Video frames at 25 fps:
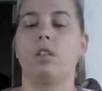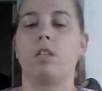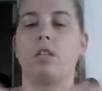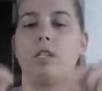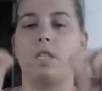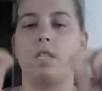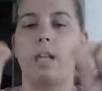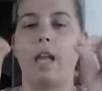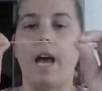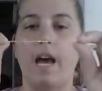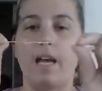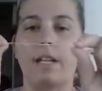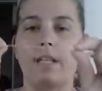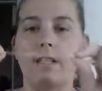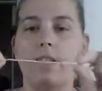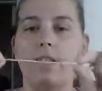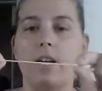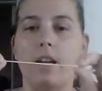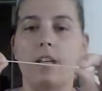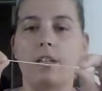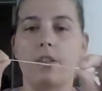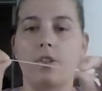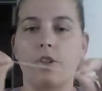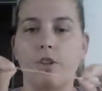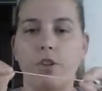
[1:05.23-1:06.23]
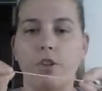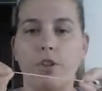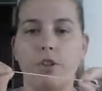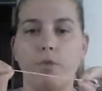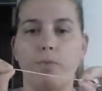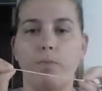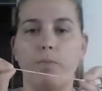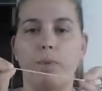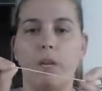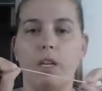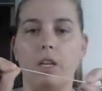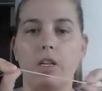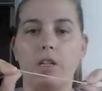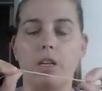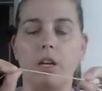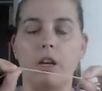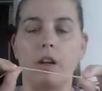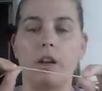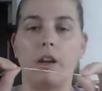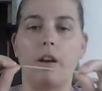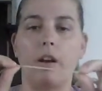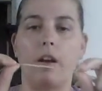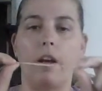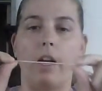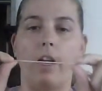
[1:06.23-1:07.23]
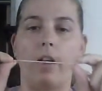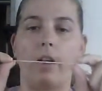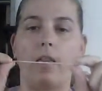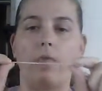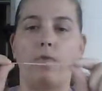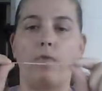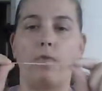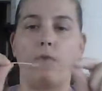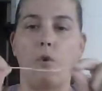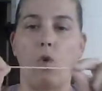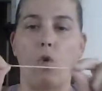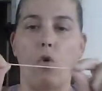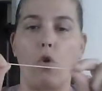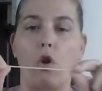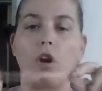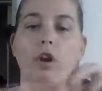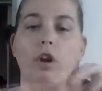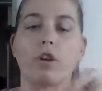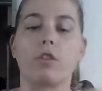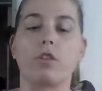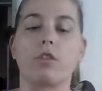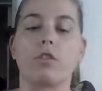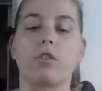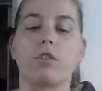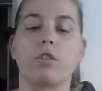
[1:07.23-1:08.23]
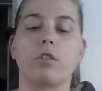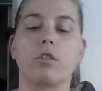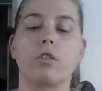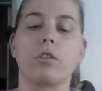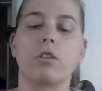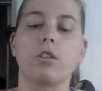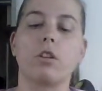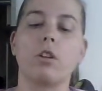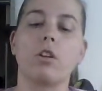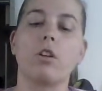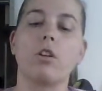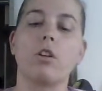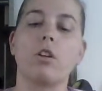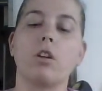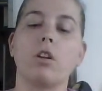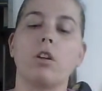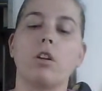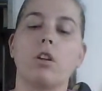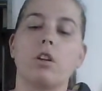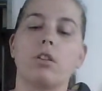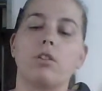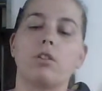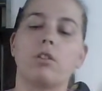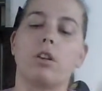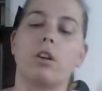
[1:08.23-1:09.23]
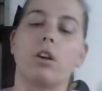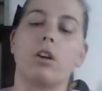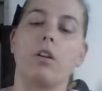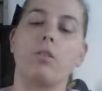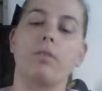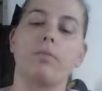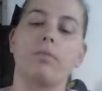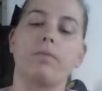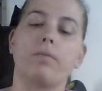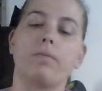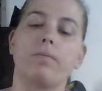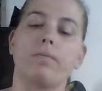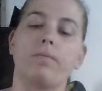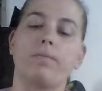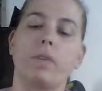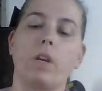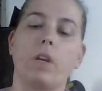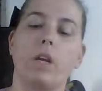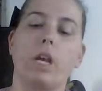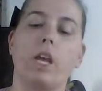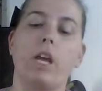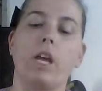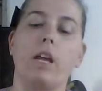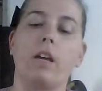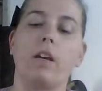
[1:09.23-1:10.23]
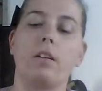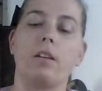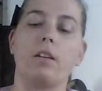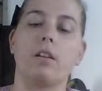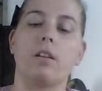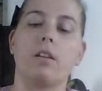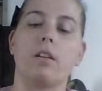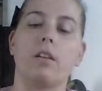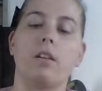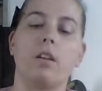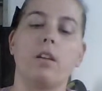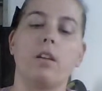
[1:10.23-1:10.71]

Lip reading: these last knots are being done in 4s. So, again,